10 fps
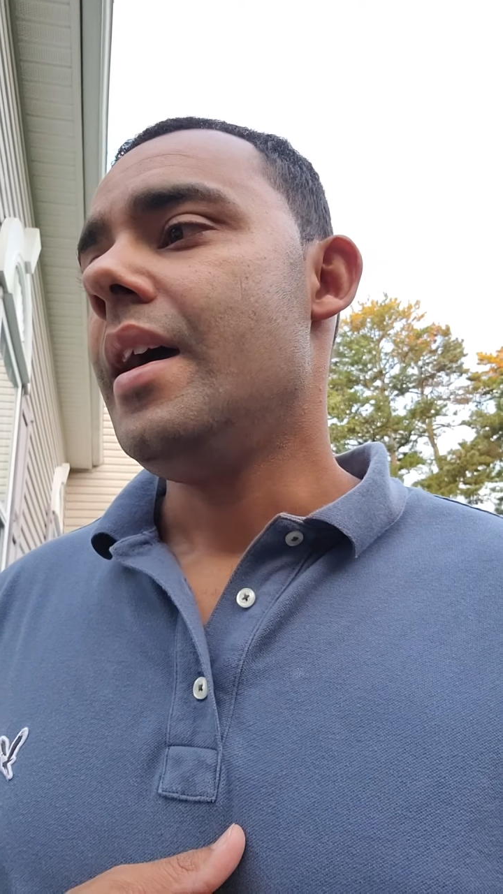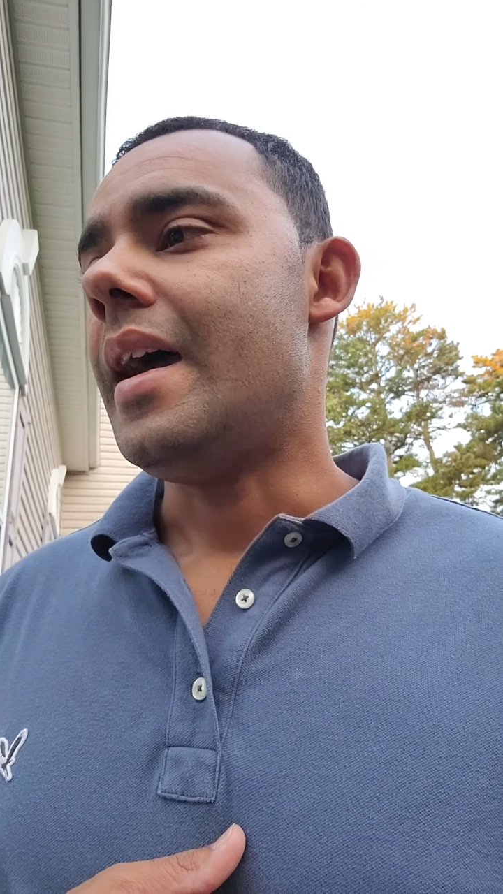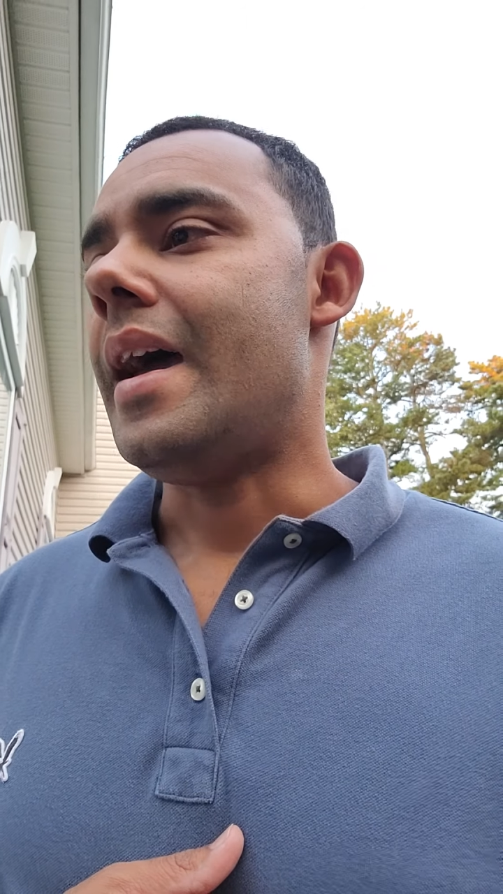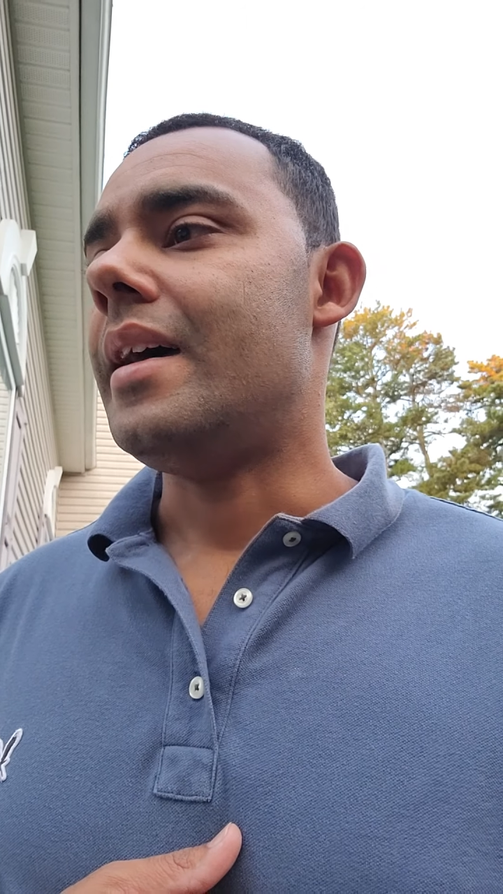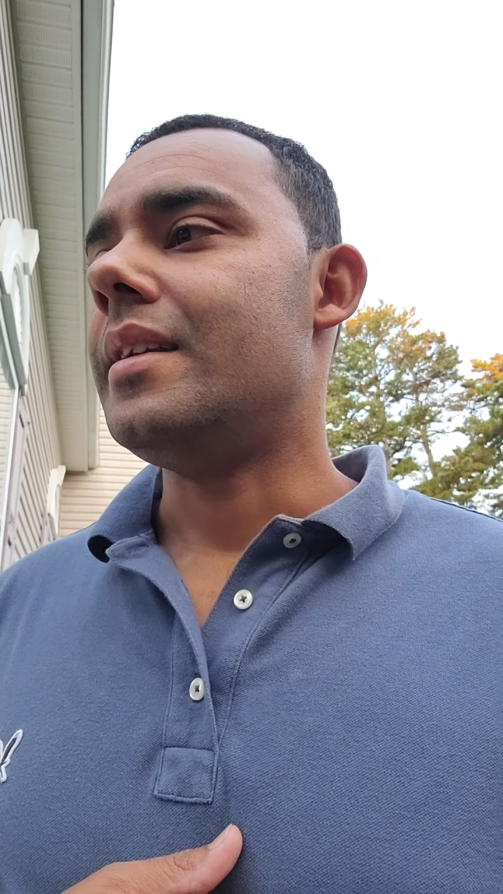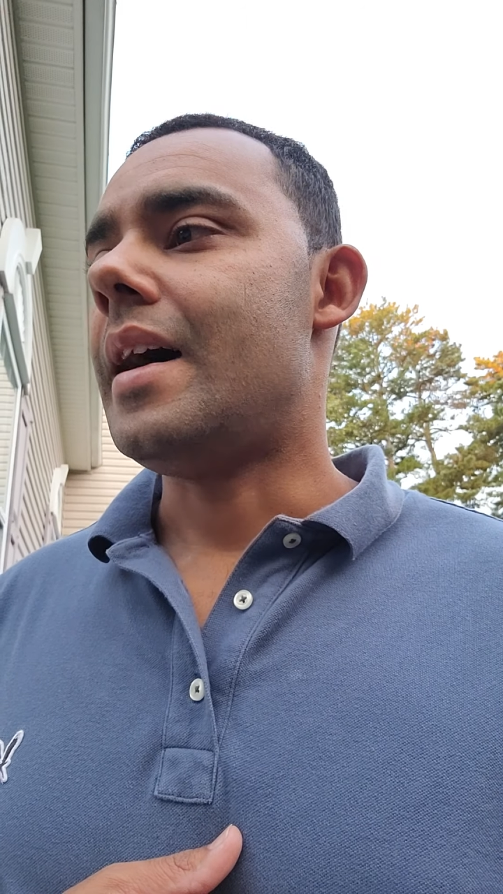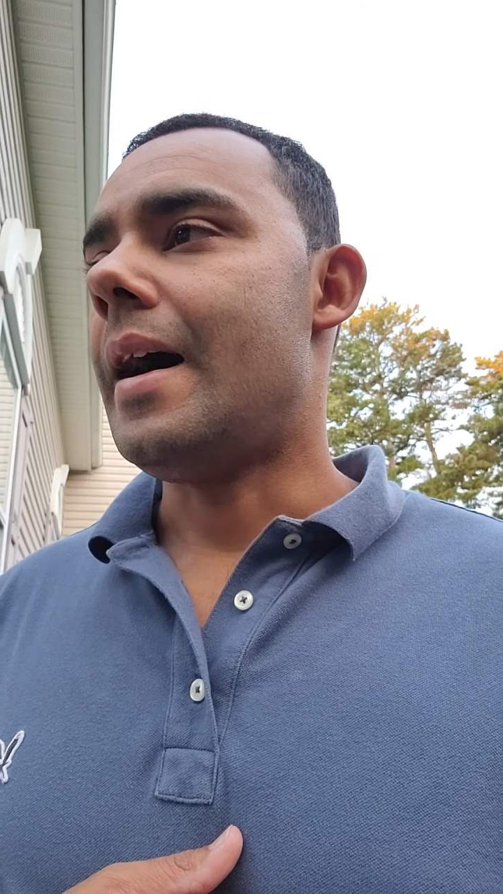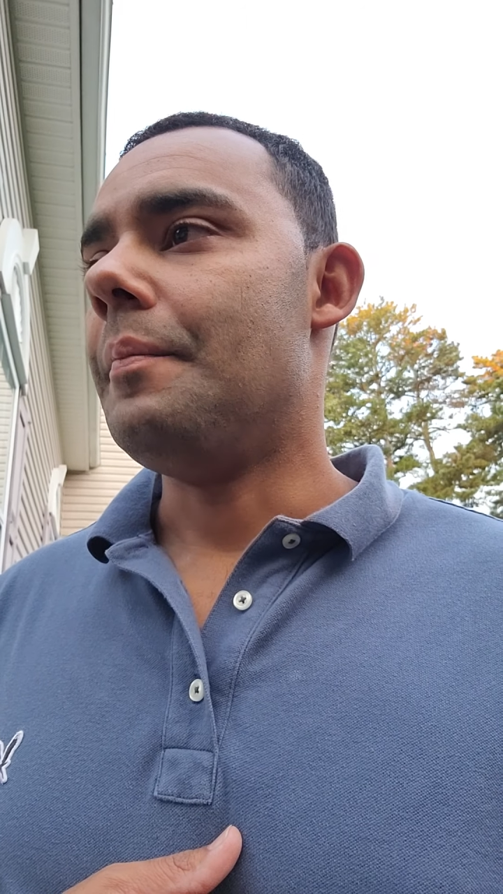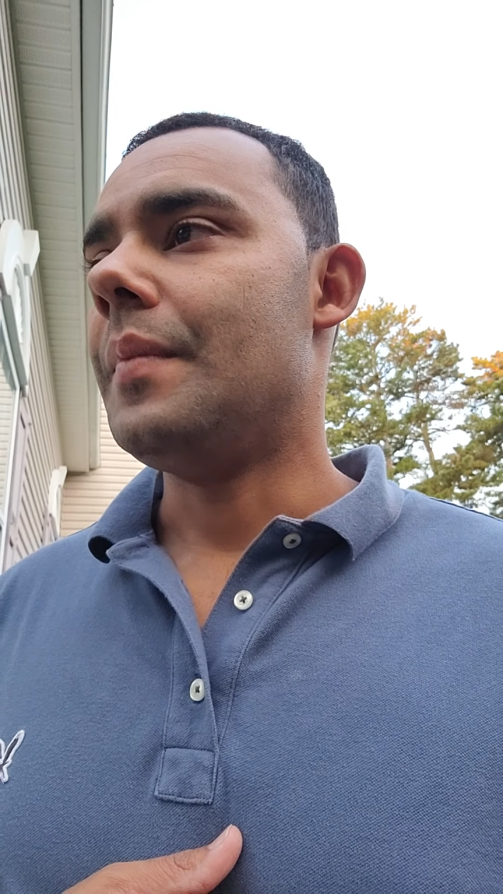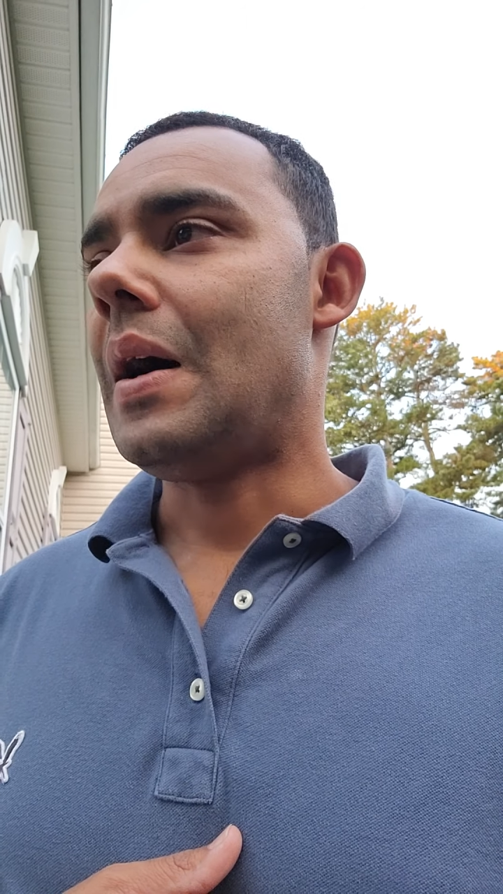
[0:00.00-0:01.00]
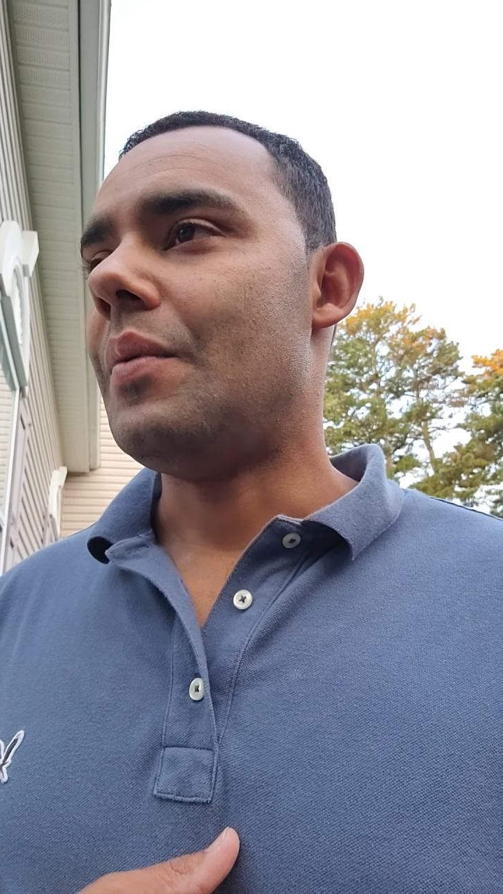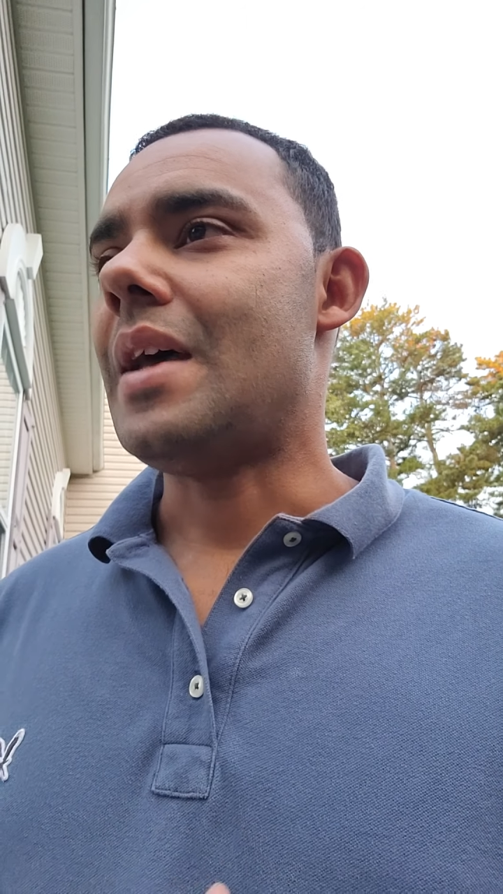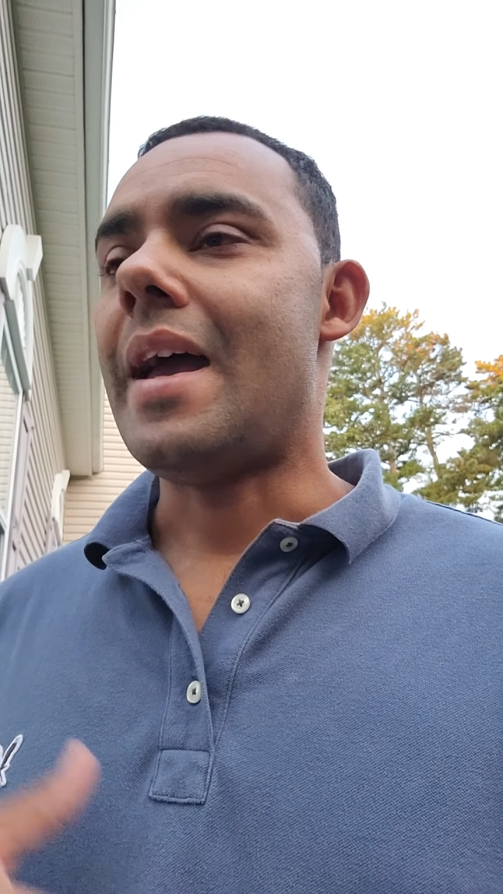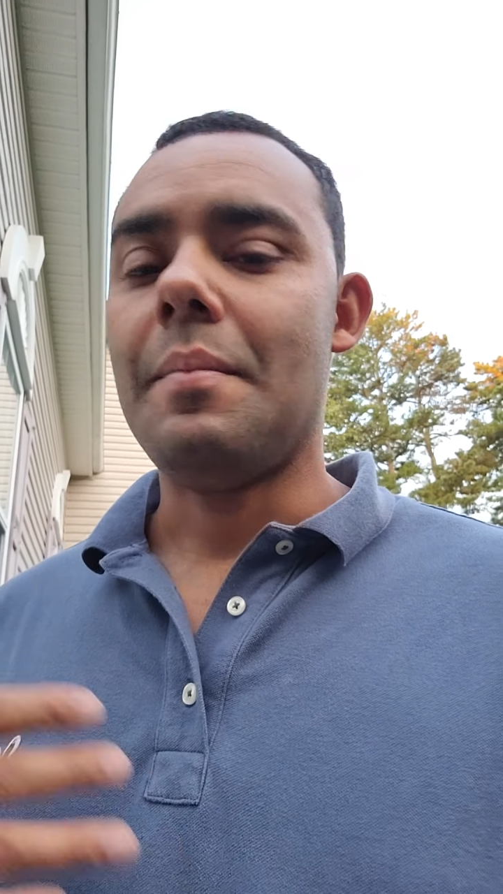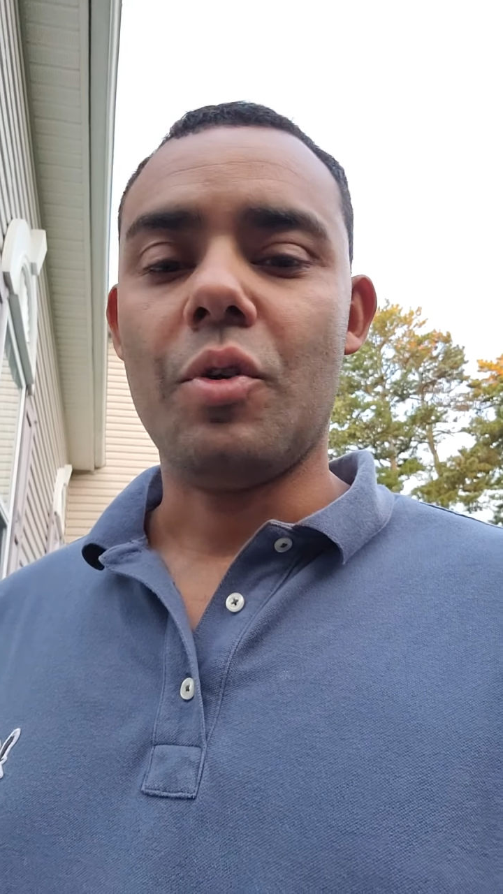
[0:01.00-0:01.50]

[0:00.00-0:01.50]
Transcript: and I am